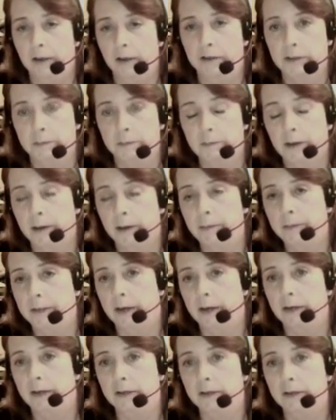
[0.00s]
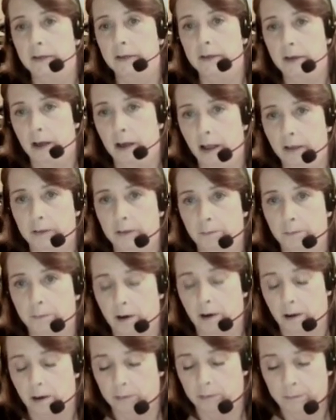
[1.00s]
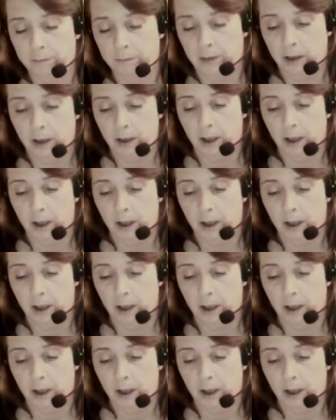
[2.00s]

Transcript: Sometimes that is not the problem.